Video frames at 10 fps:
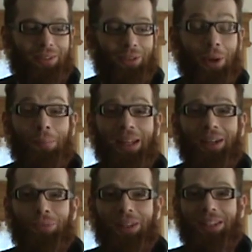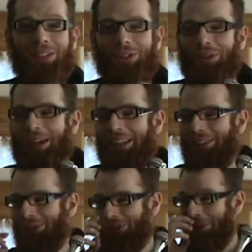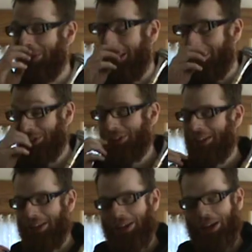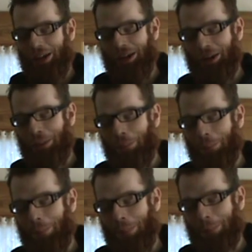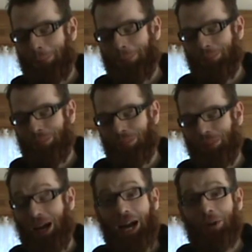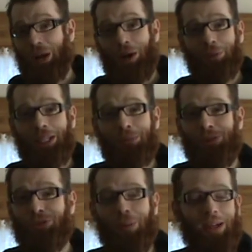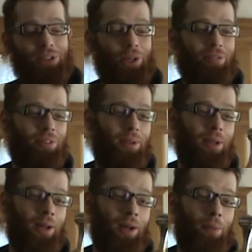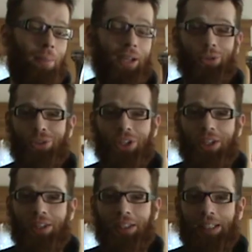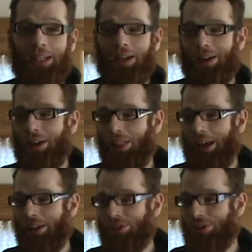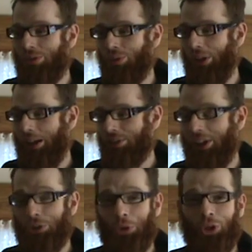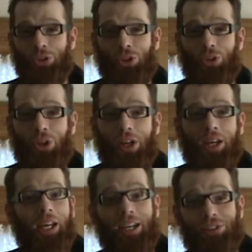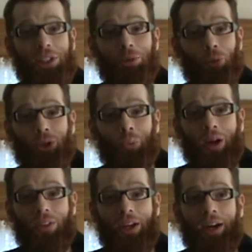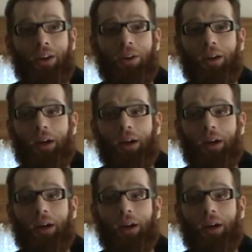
committed with this already to someone else, I would keep this for myself. I used it in the last night's rehearsal, and it seemed to work well there.